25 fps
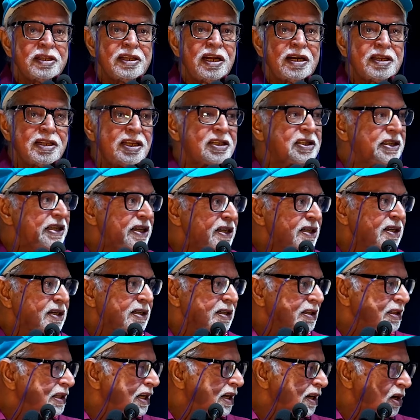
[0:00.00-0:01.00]
that they think
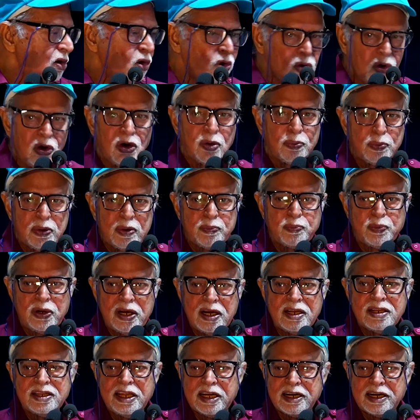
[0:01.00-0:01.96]
they're lower people.